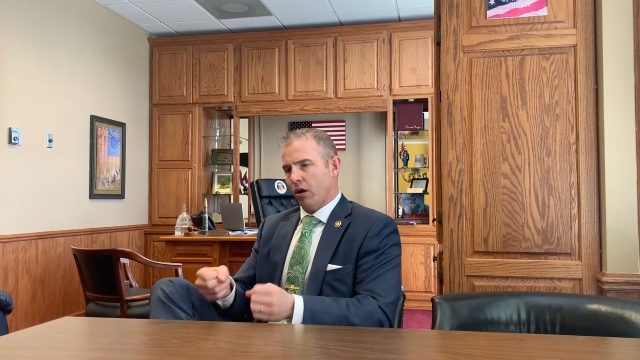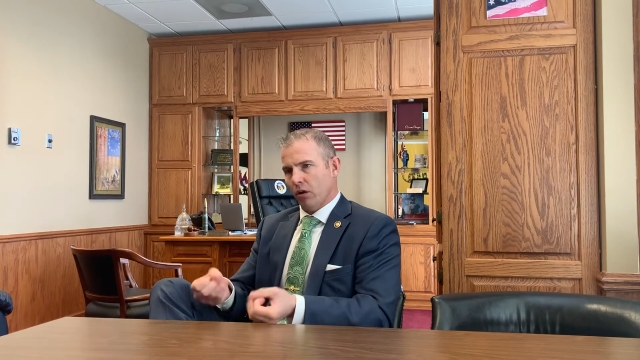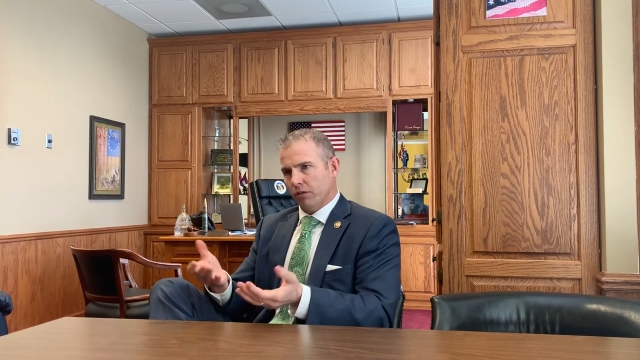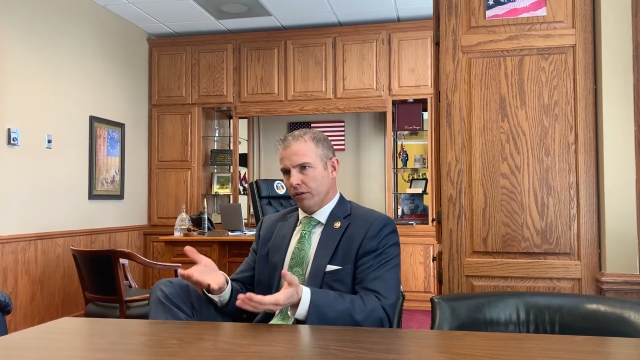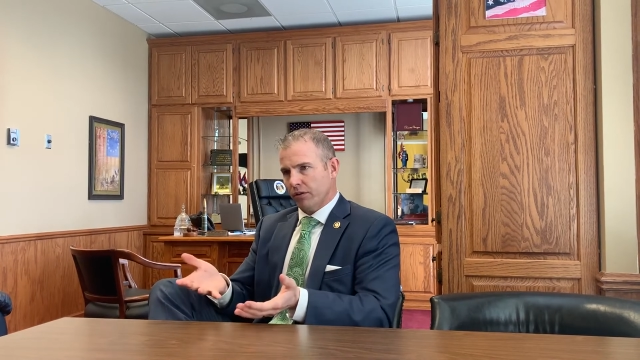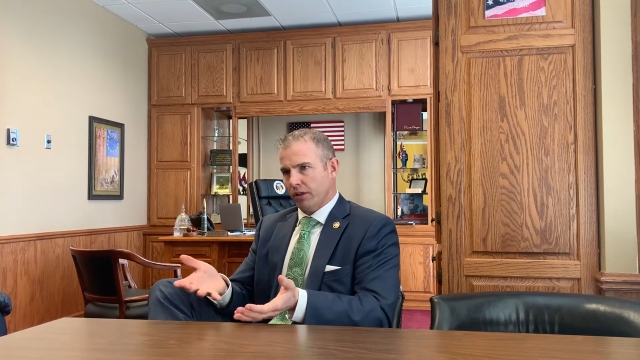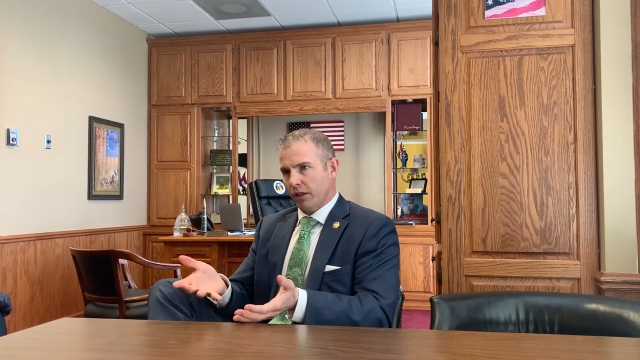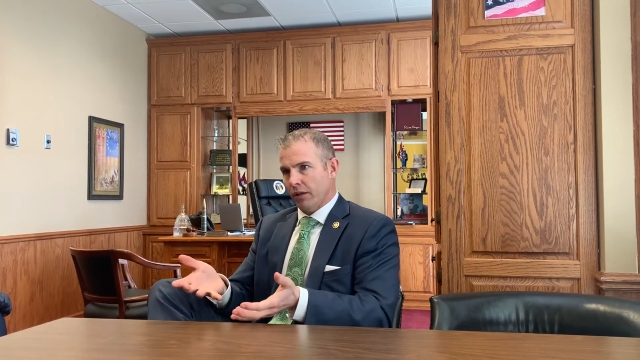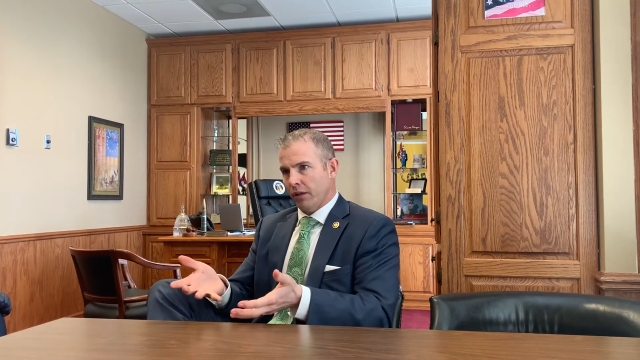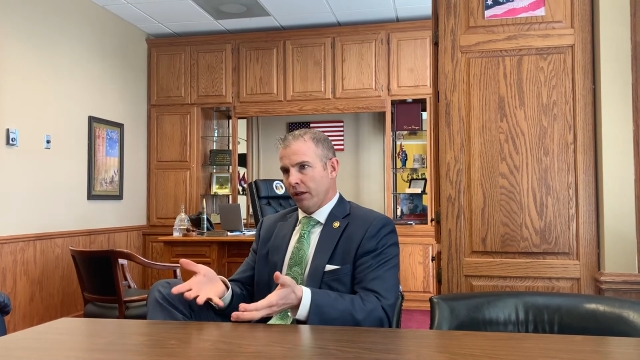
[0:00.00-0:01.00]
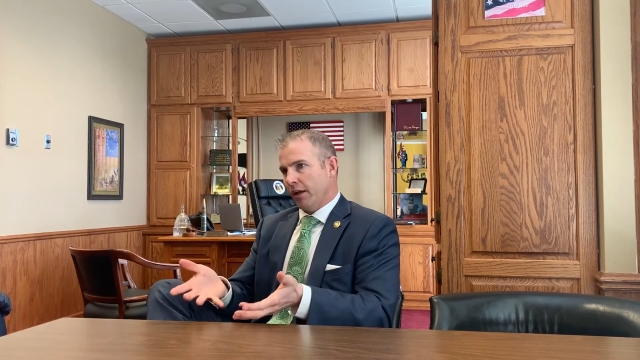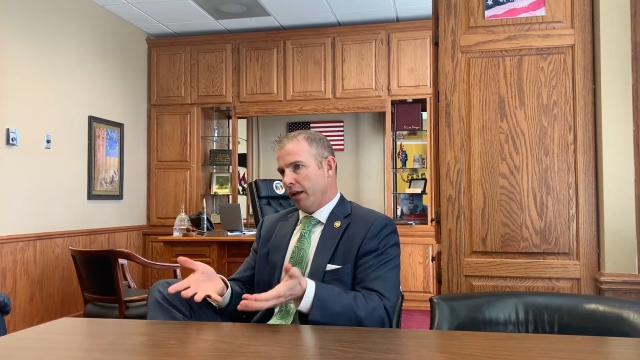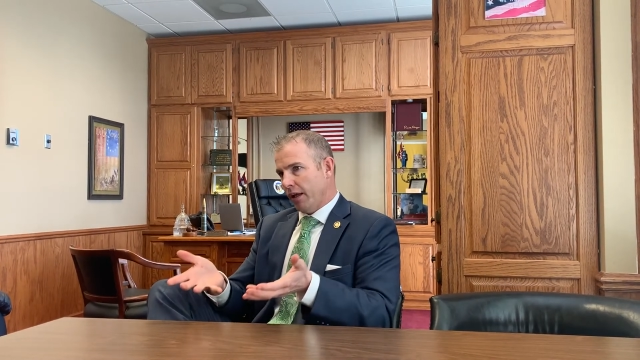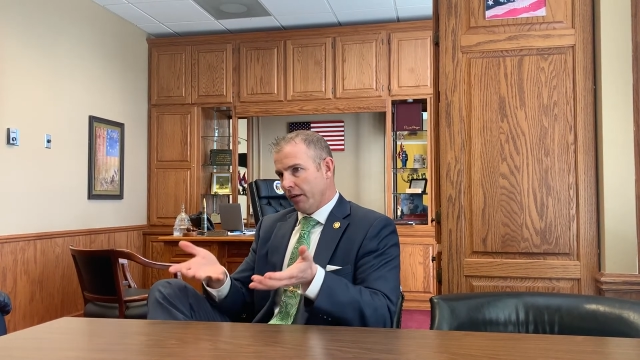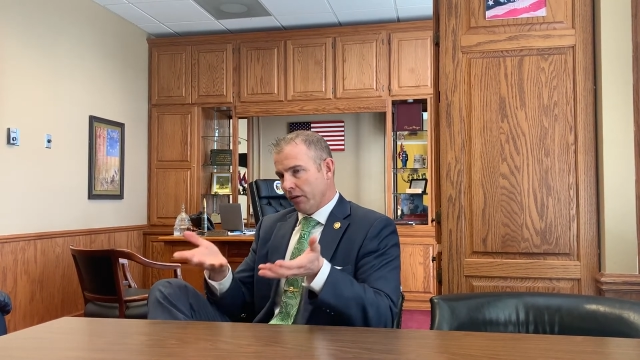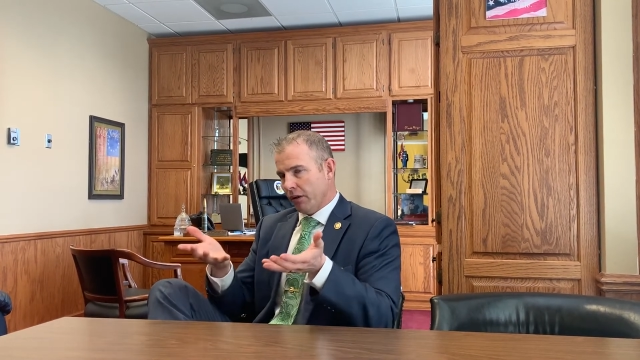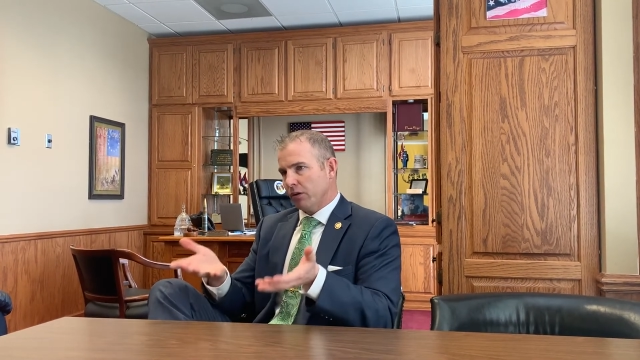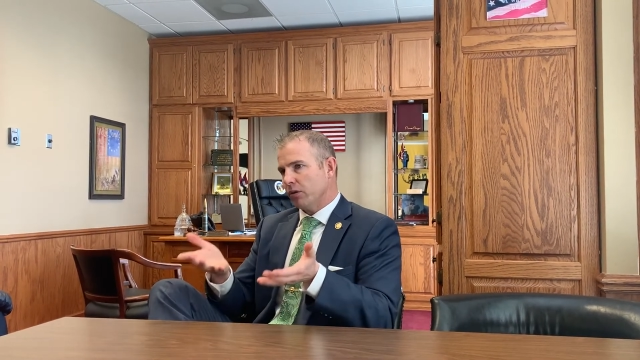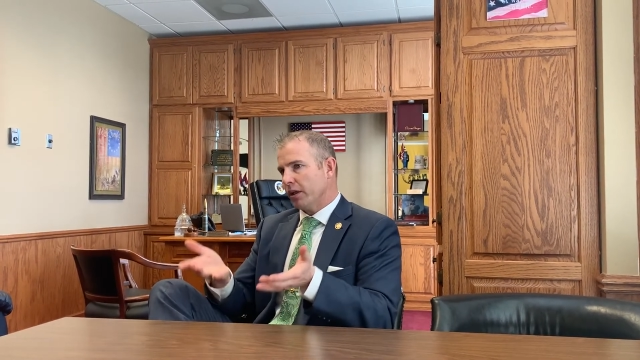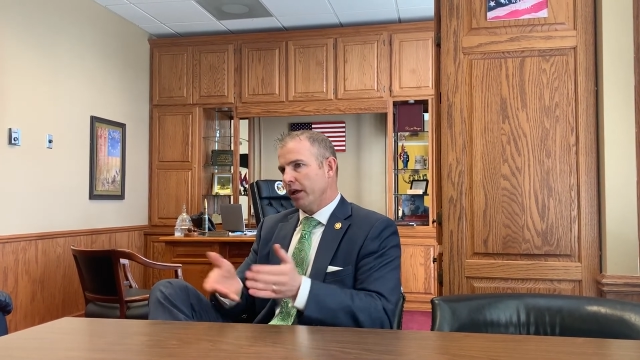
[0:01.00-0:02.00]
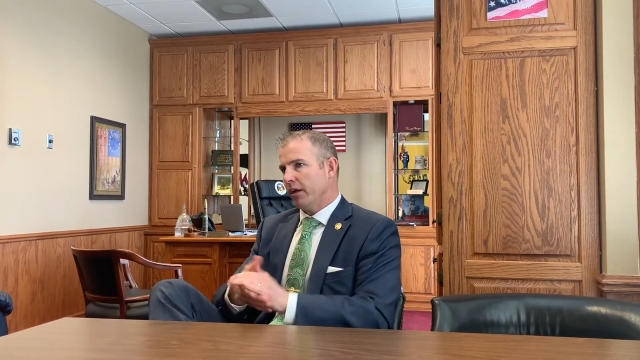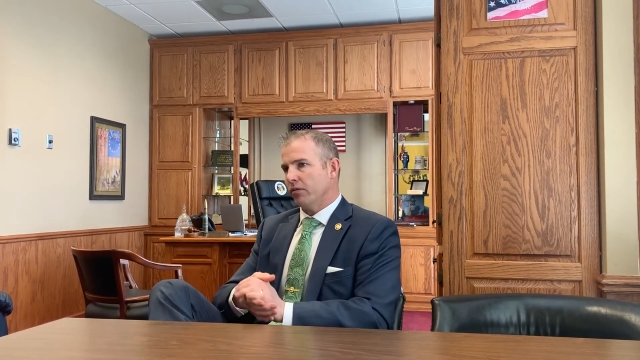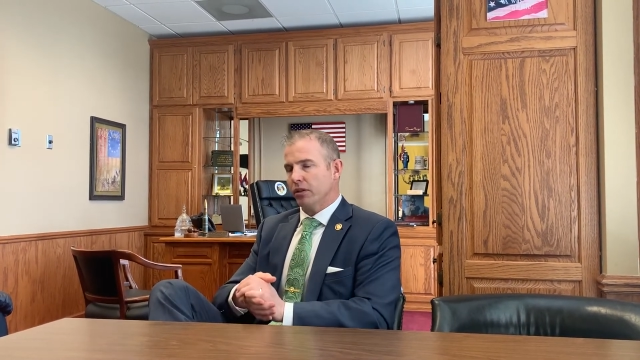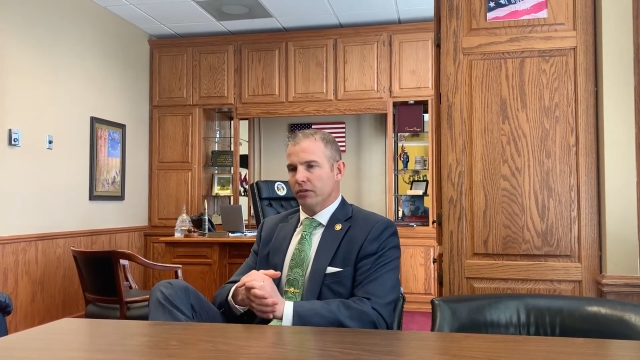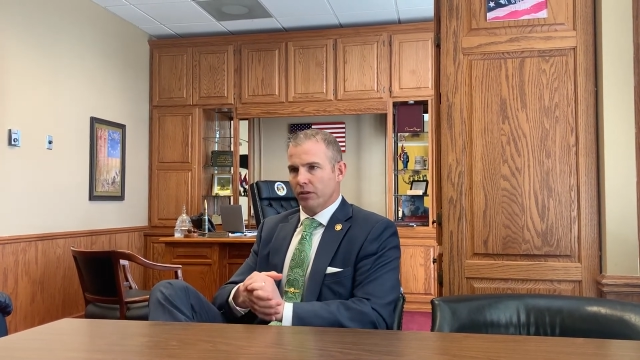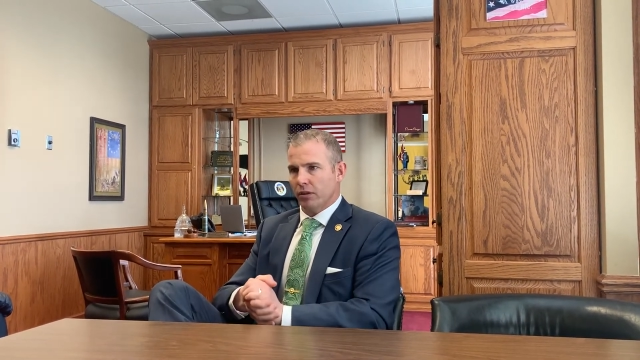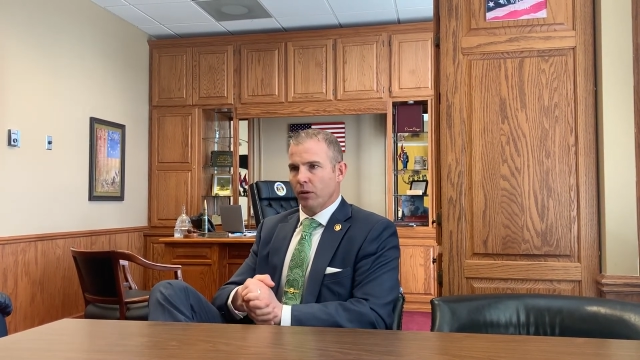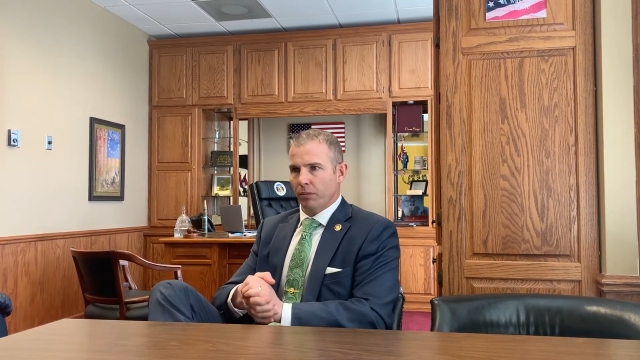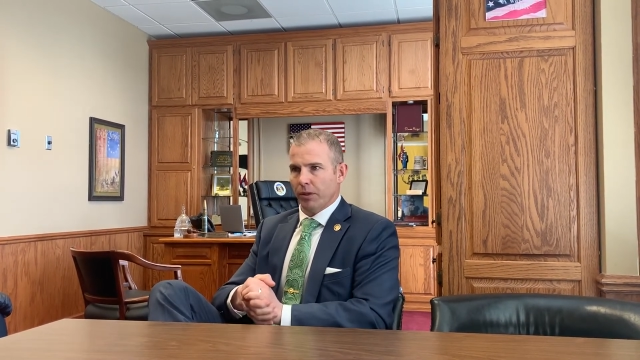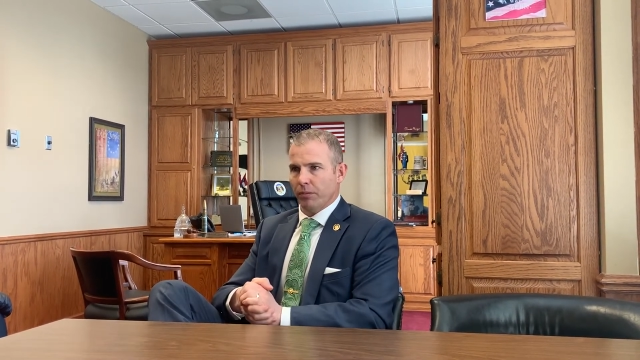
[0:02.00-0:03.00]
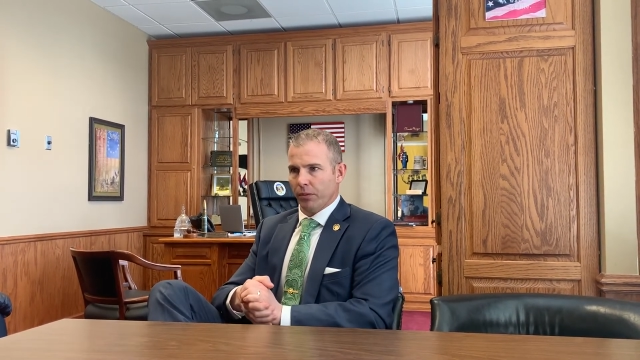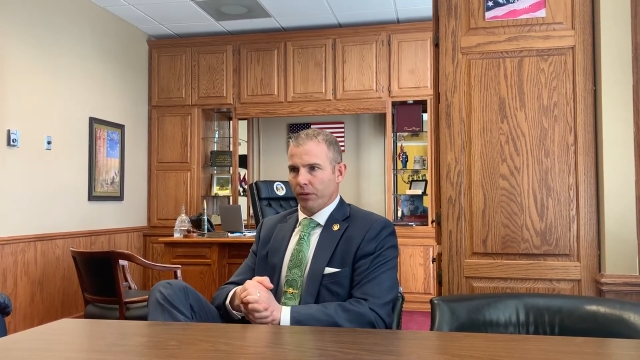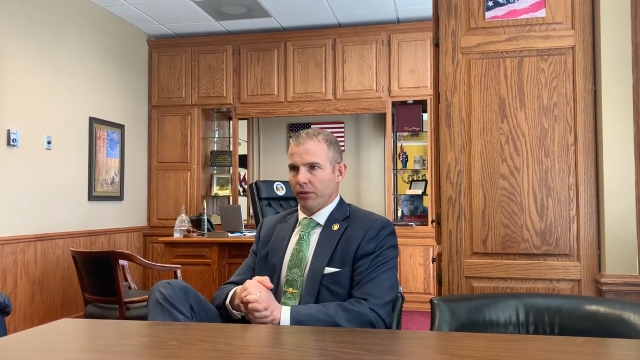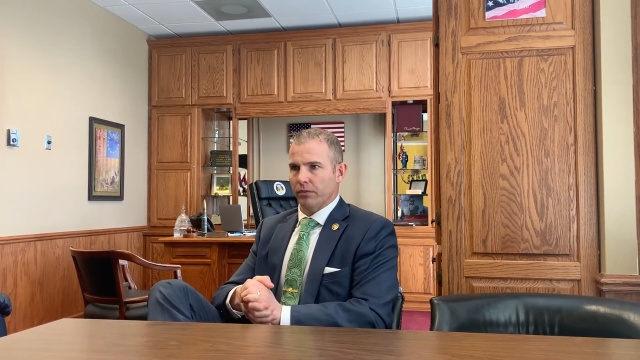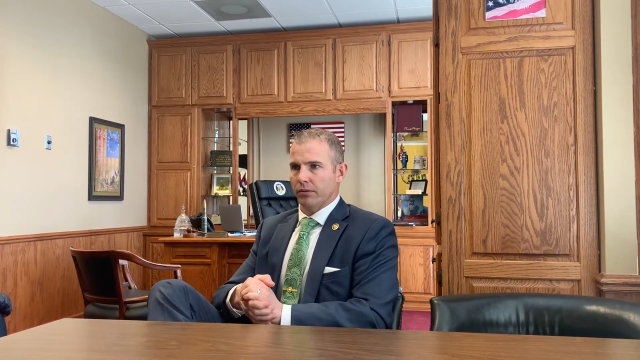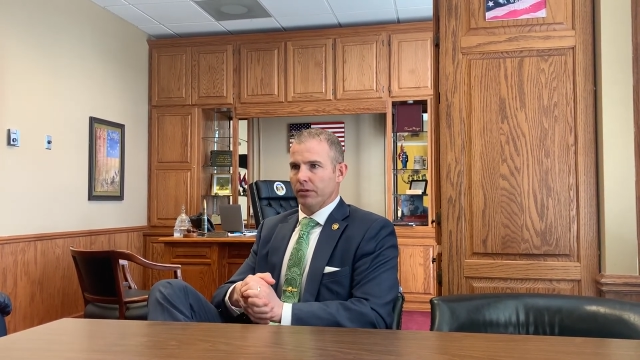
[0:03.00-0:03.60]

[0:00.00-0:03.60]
All of a sudden, literally every single member